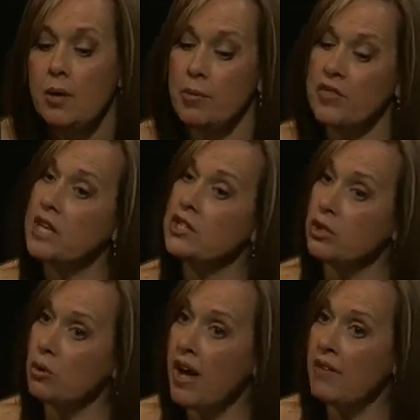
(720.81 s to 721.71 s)
but they
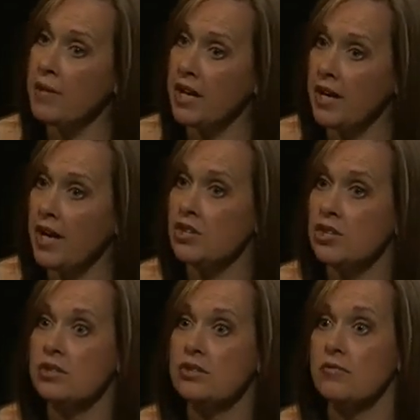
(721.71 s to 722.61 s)
do have
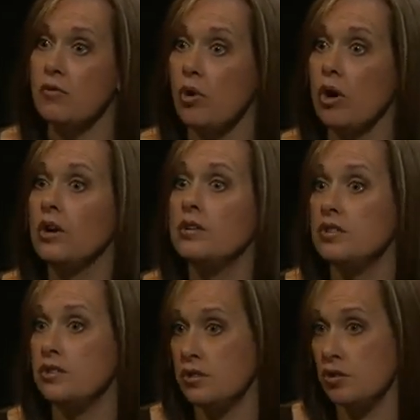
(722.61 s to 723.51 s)
medications for
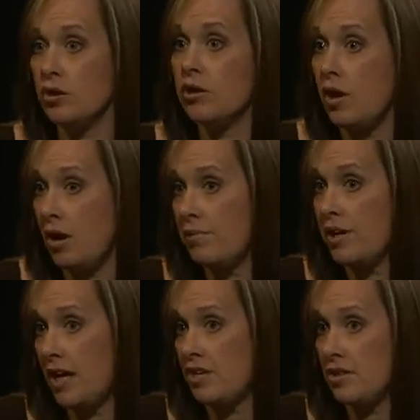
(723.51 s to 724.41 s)
certain
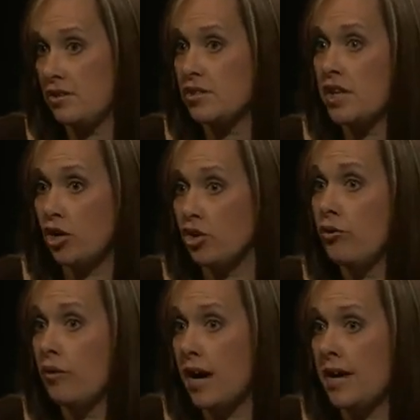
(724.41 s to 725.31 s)
complications that could
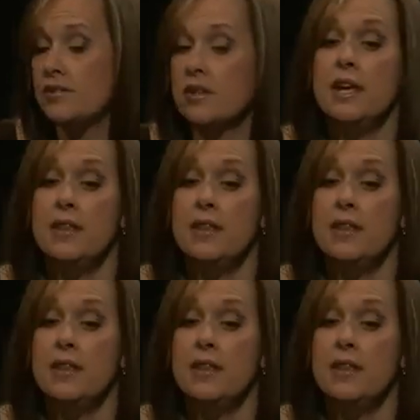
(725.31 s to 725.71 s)
arise.